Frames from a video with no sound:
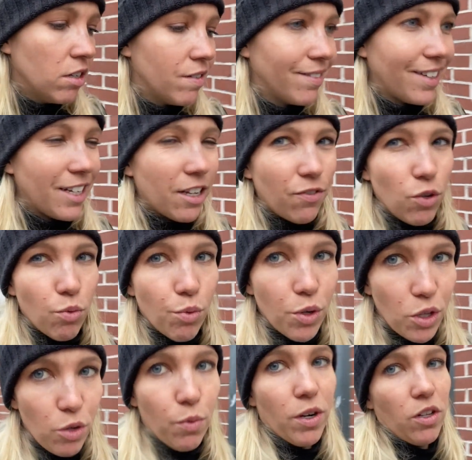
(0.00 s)
Like, if you
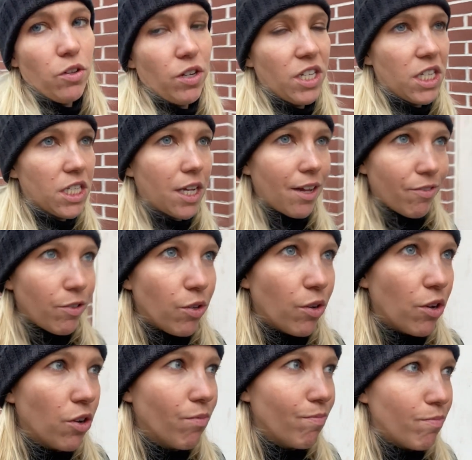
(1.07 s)
really want to look at stuff, you
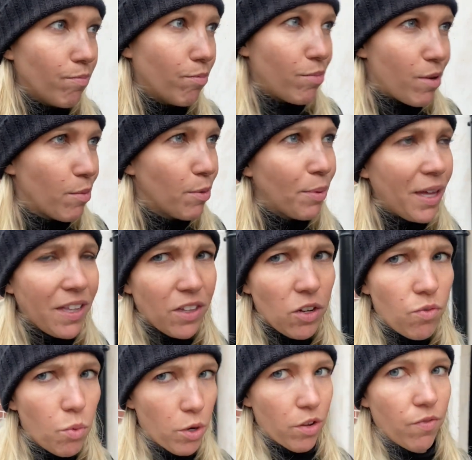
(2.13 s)
can maybe plan like
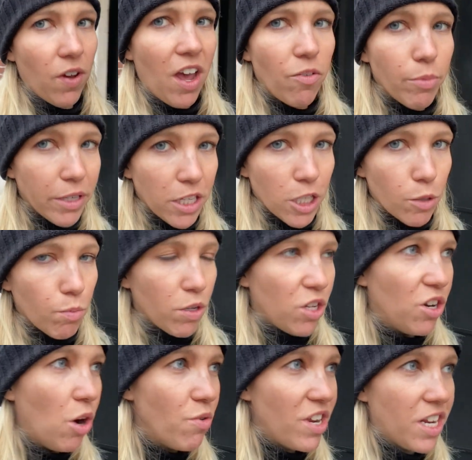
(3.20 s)
forty-five minutes, but you
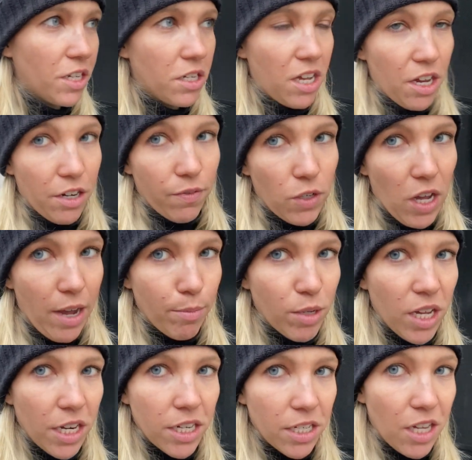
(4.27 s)
don't need a ton of time to
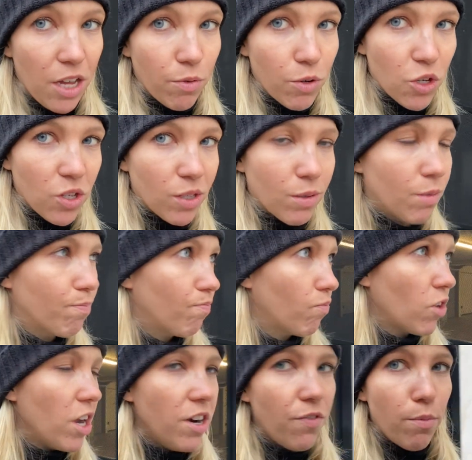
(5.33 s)
get it done, which is
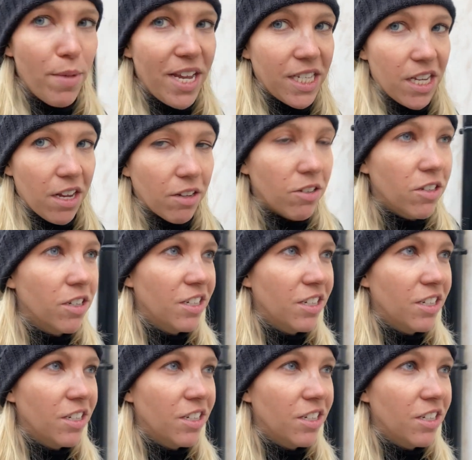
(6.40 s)
kind of amazing.